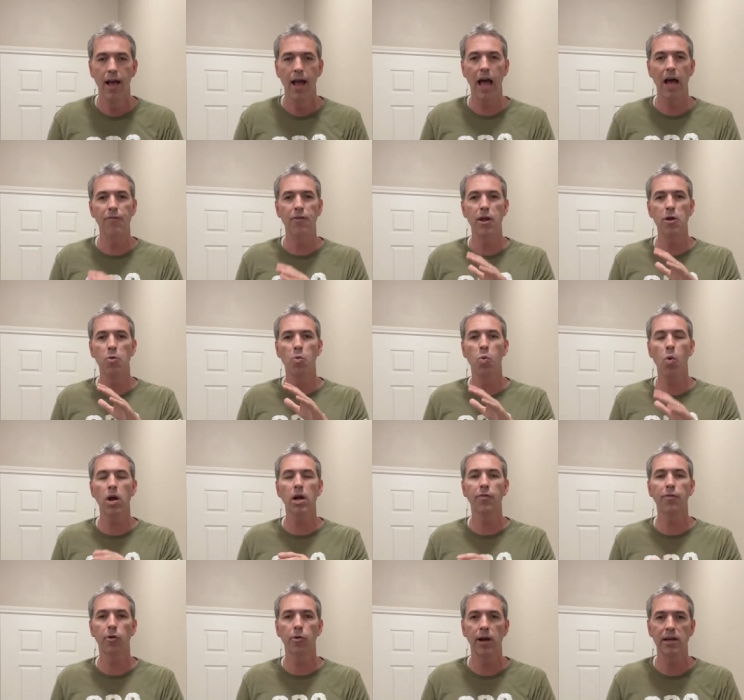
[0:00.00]
Have a
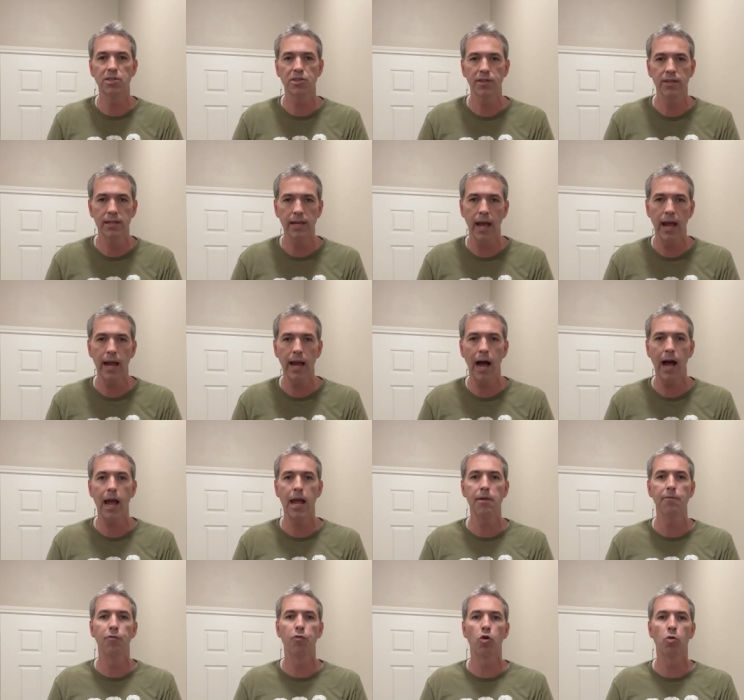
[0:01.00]
wonderful rest of the day. I
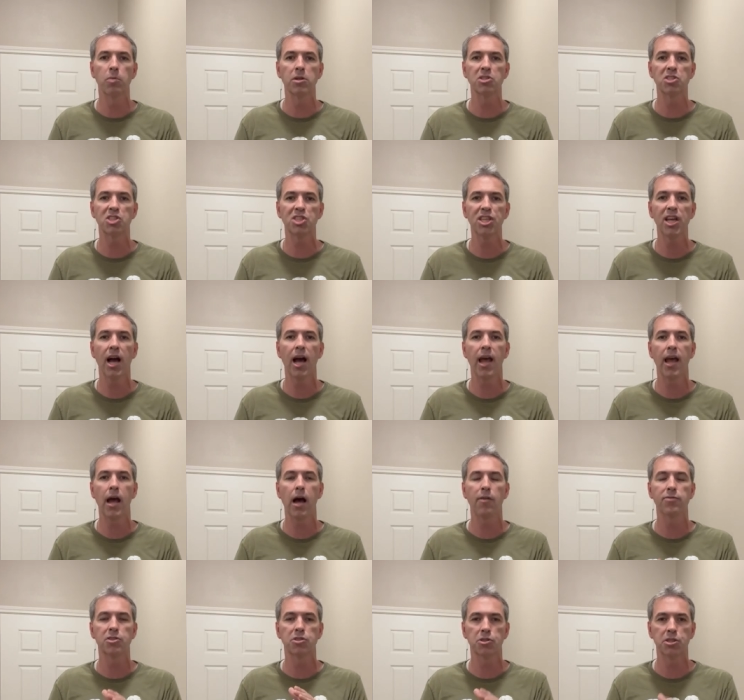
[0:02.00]
am former C I A
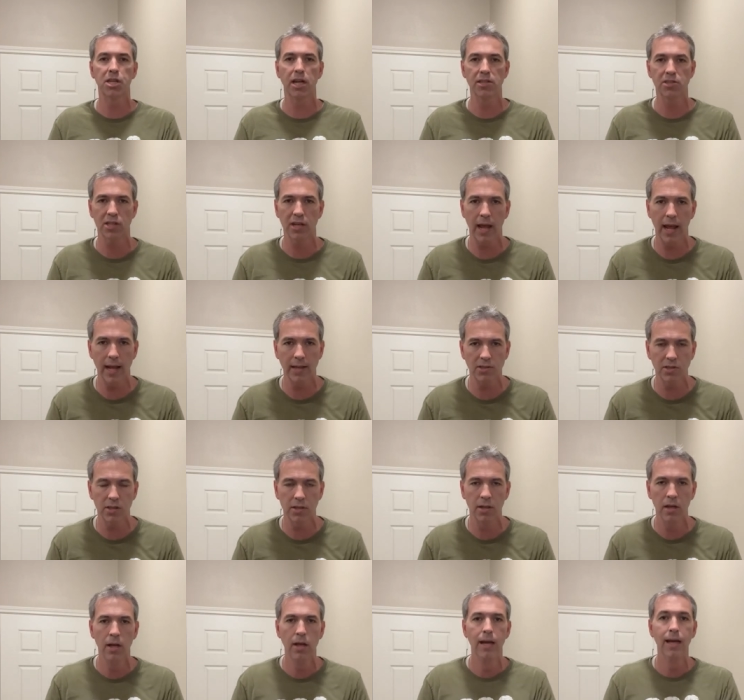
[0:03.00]
officer Jason
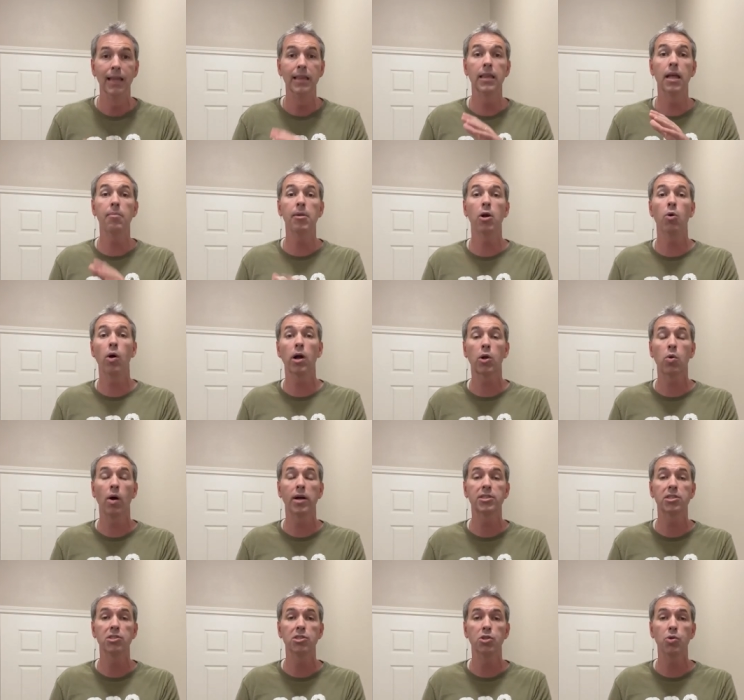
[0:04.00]
Hanson. Let me know what
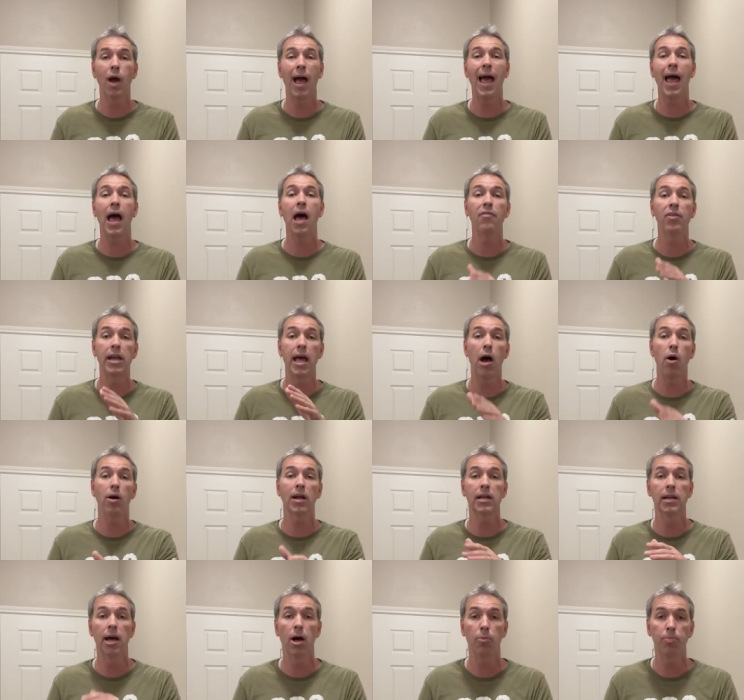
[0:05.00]
questions you have and how I
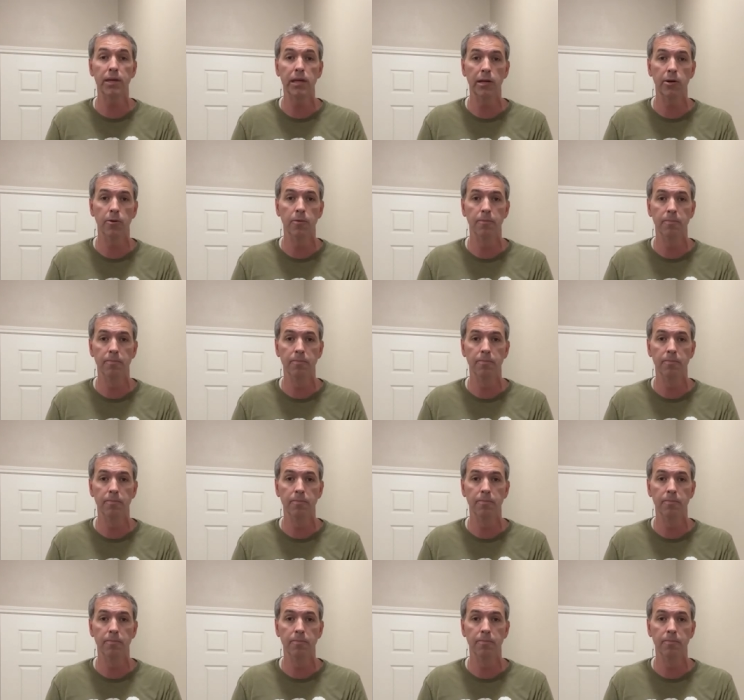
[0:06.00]
can help you.